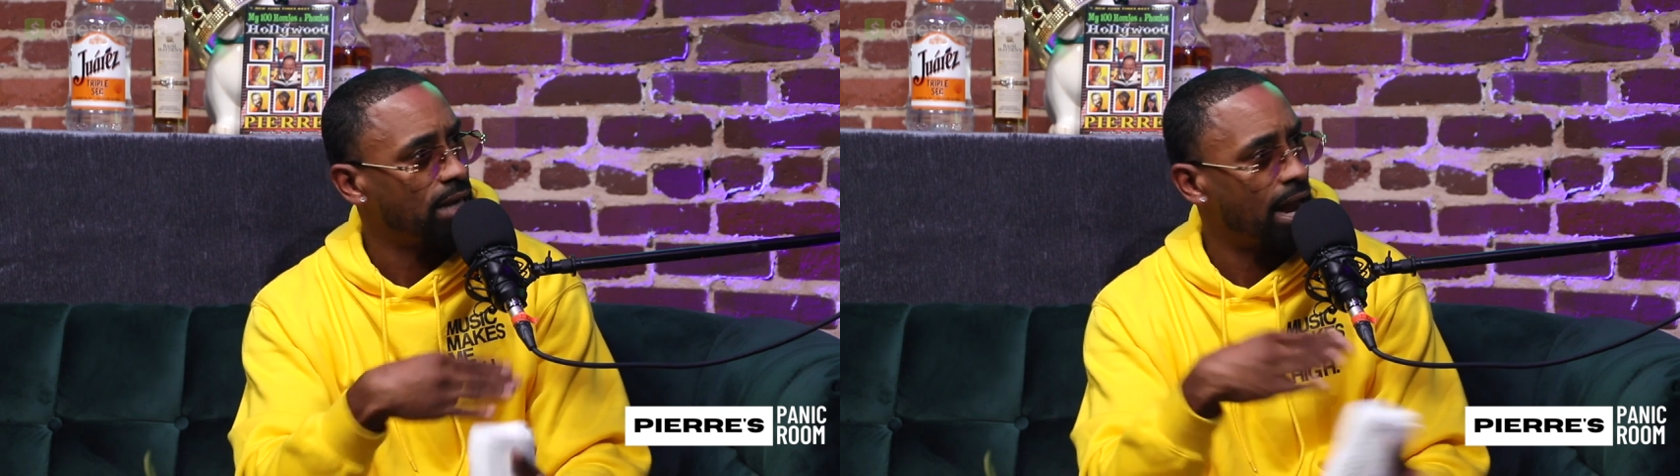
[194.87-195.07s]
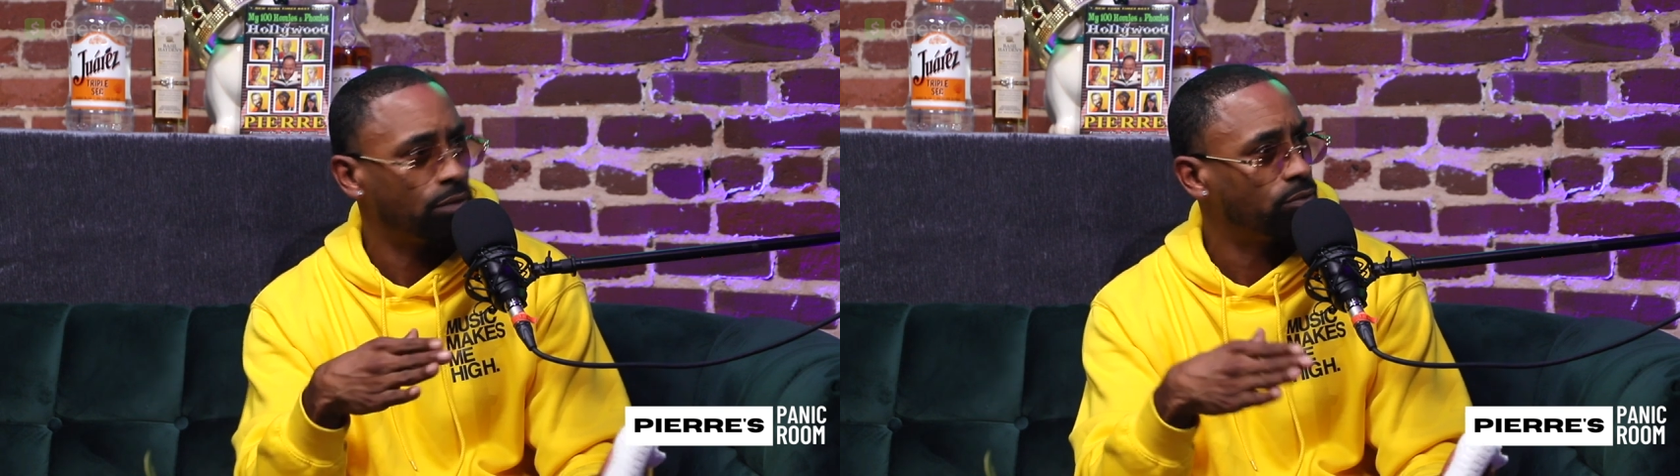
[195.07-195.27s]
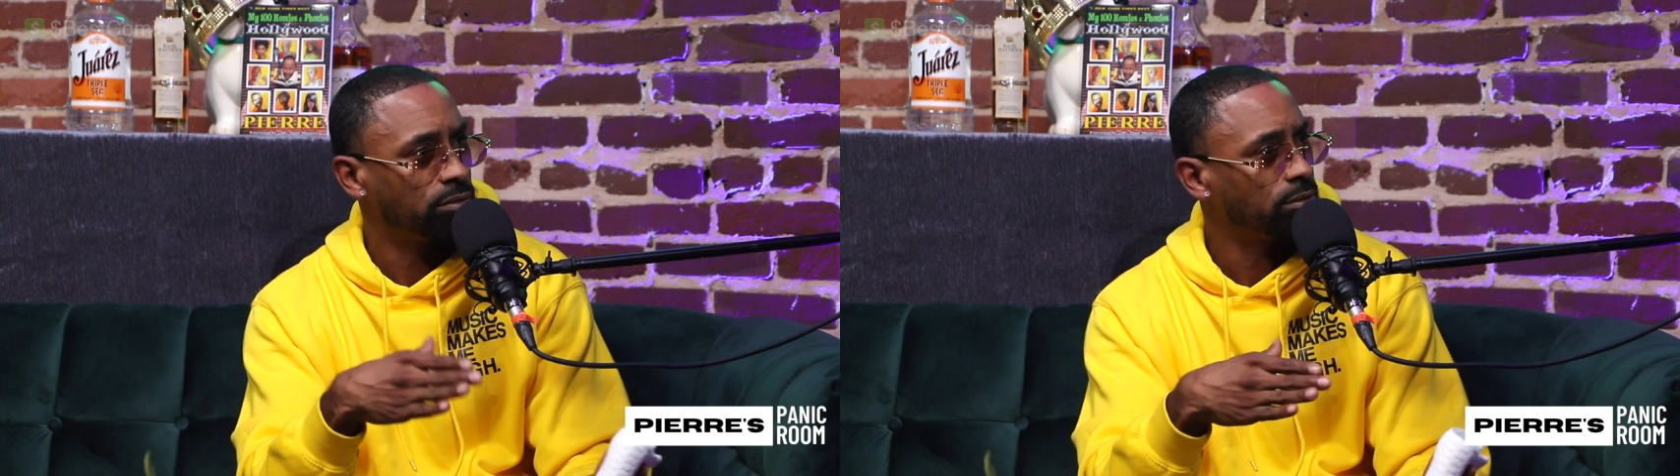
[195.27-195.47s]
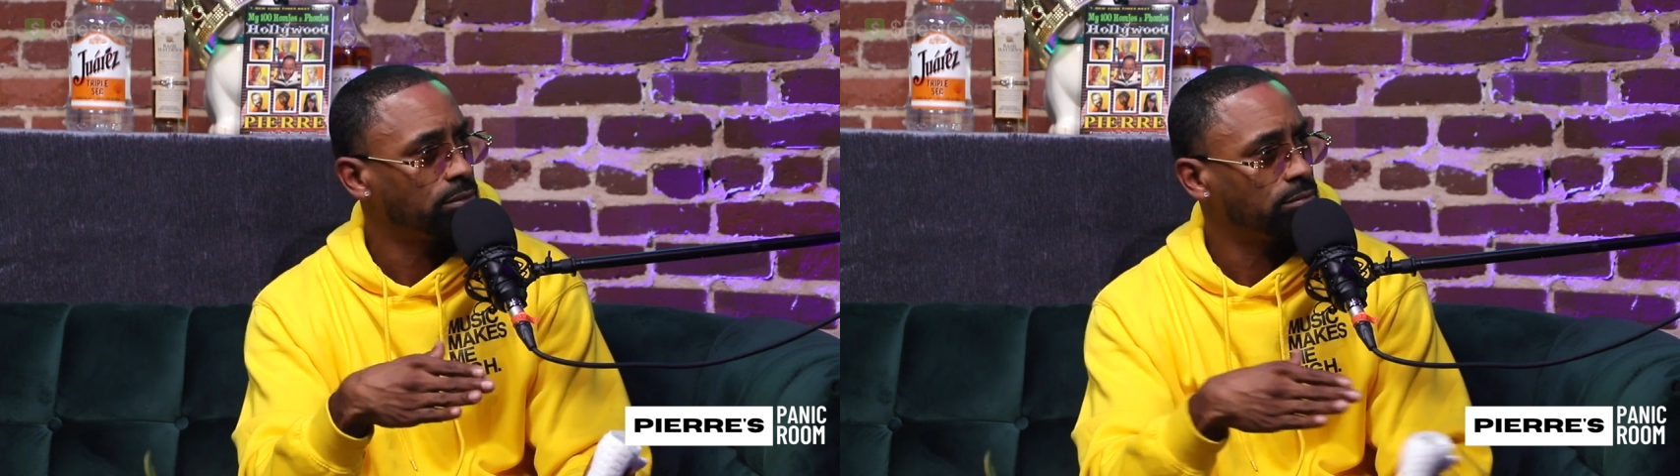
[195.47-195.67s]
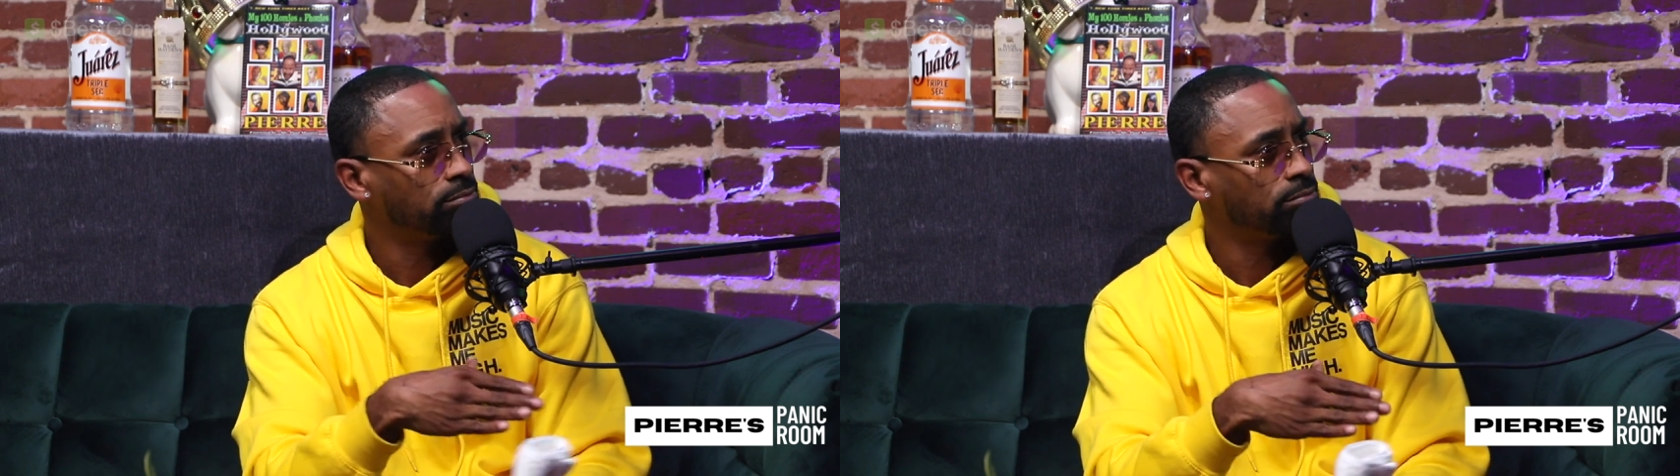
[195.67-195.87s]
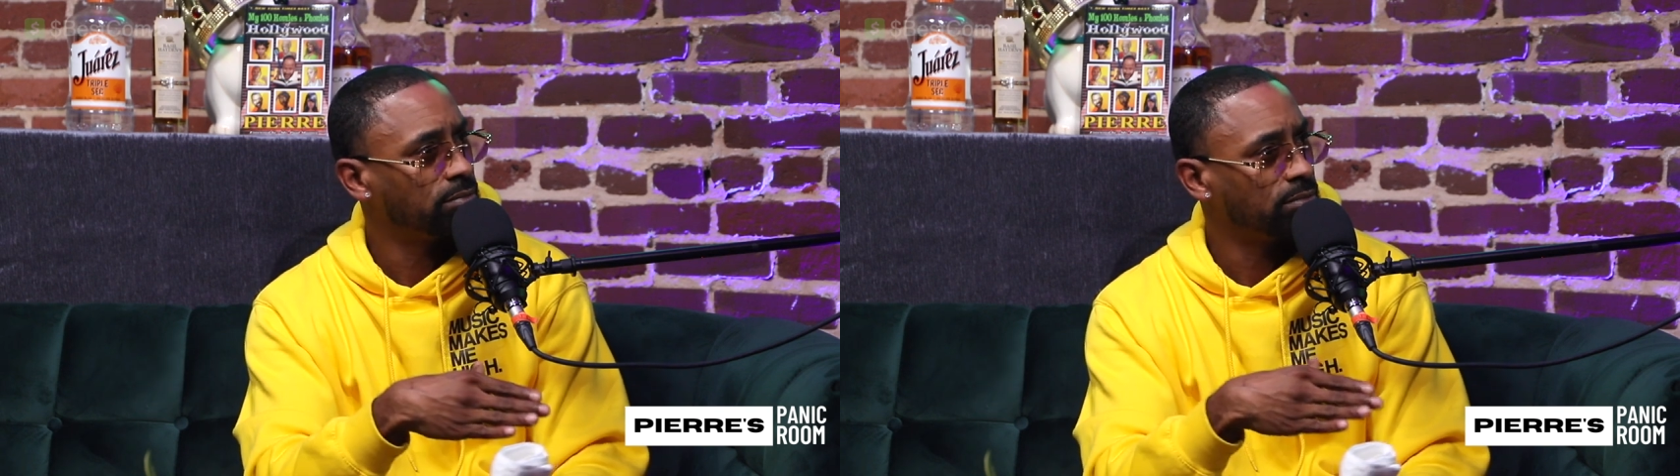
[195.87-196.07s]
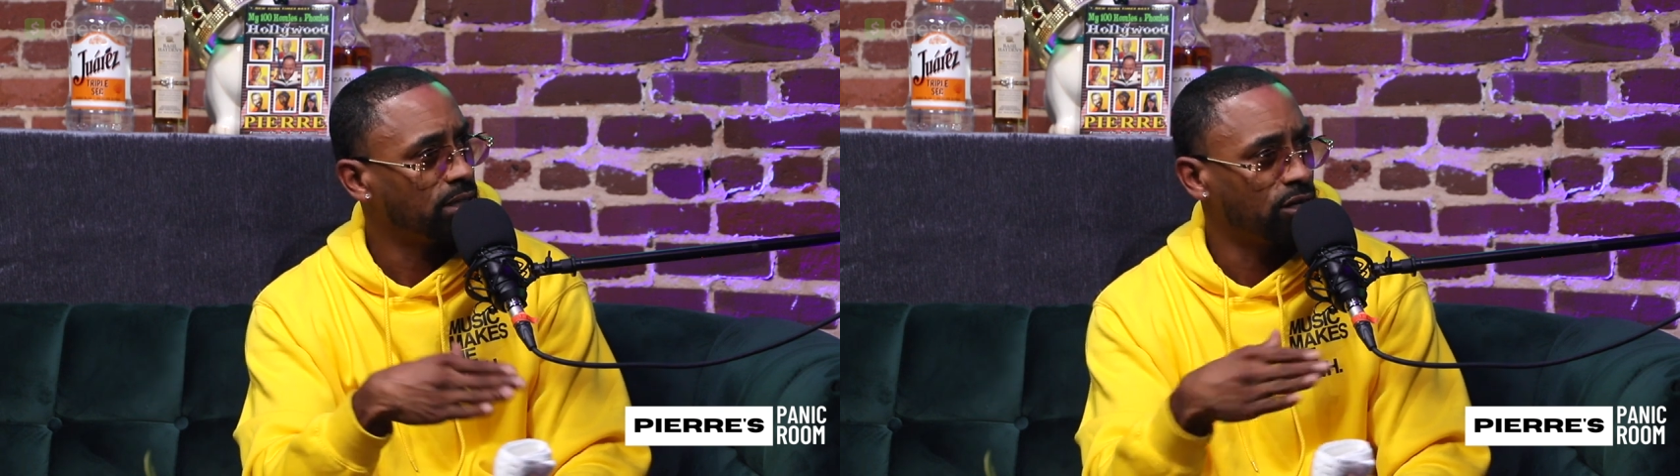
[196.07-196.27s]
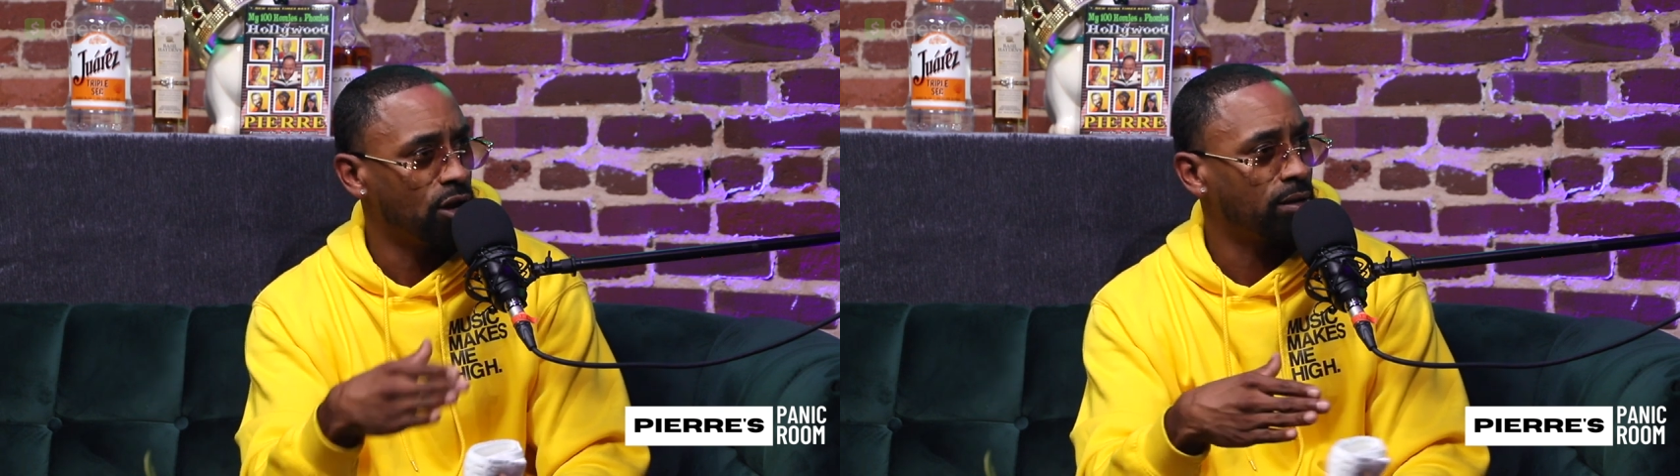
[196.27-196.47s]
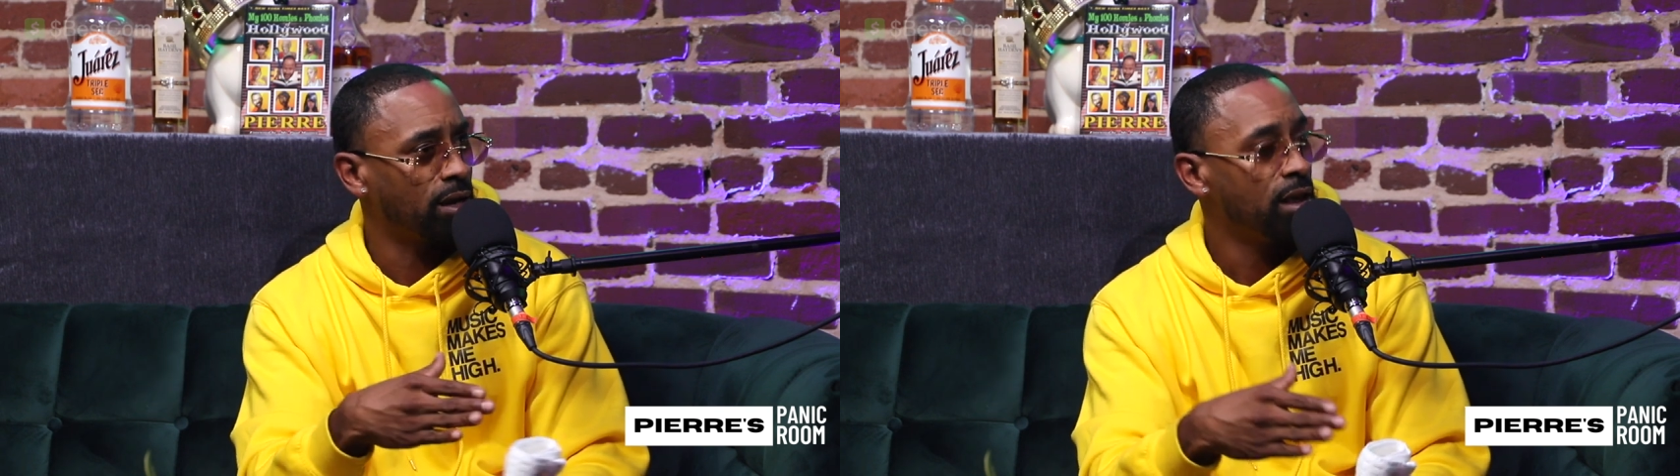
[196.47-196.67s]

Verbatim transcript: I don't all right. I no,